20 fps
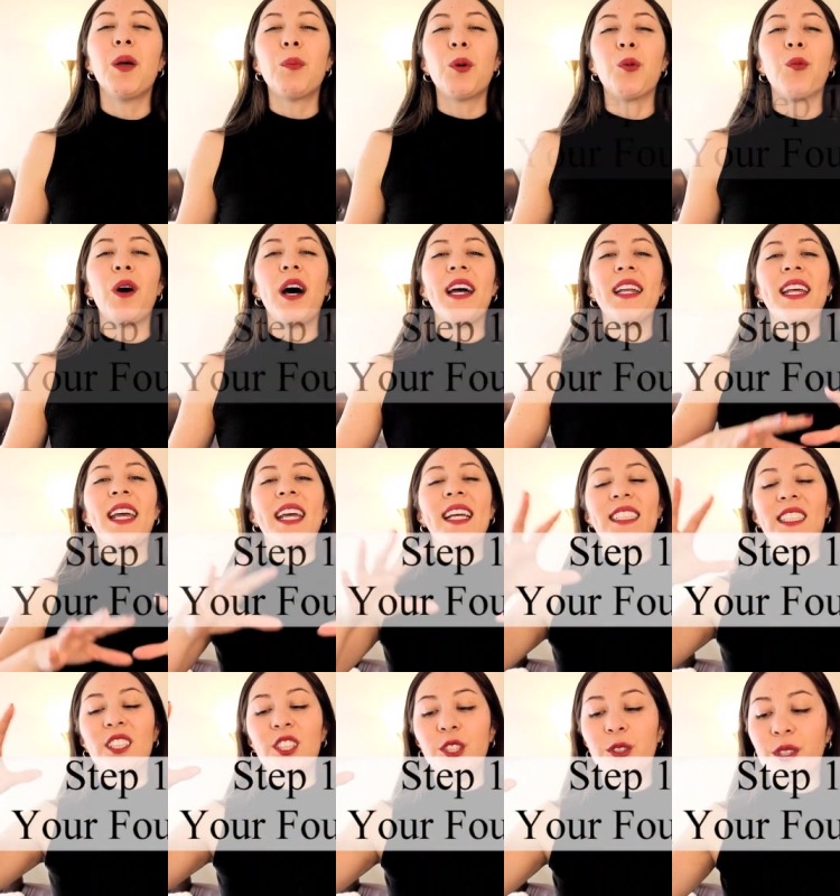number one
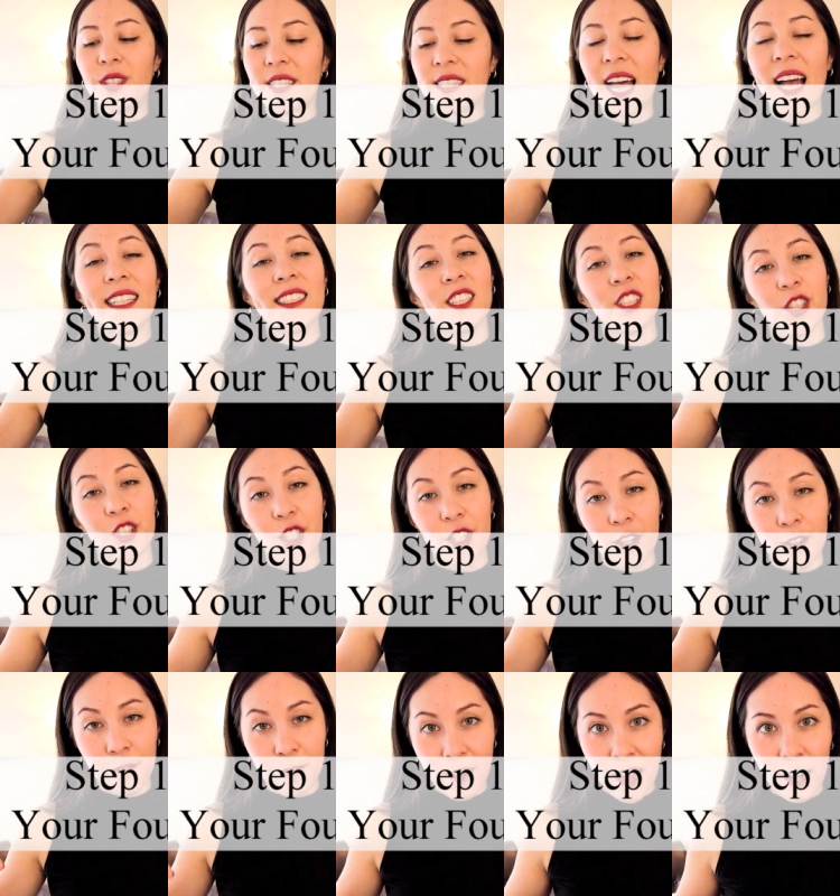is to set
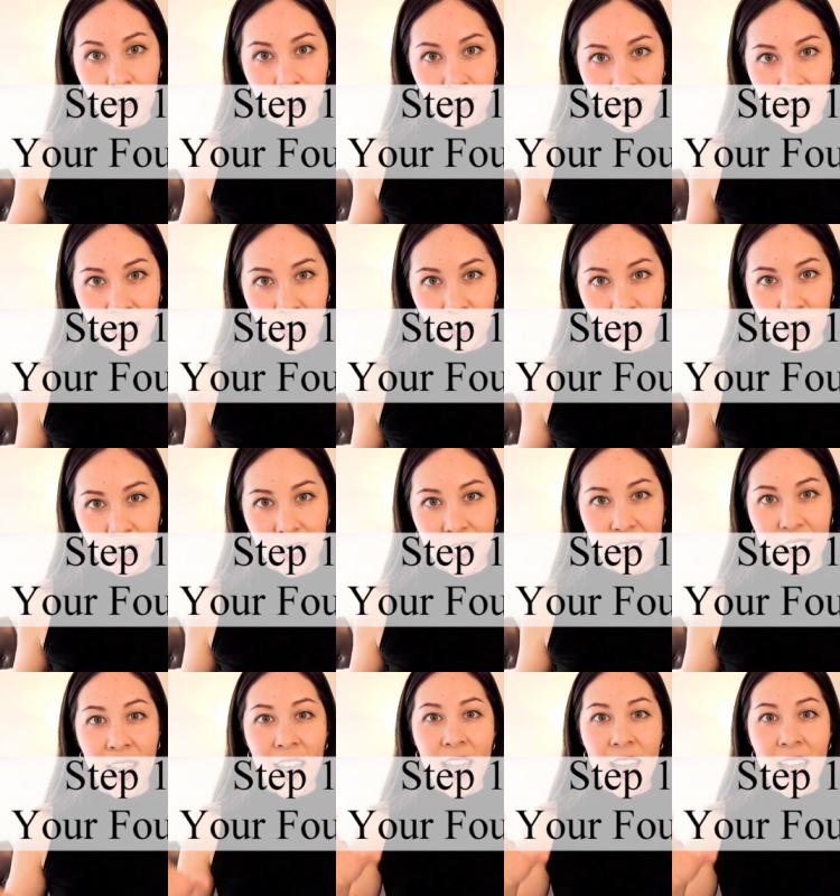your foundation.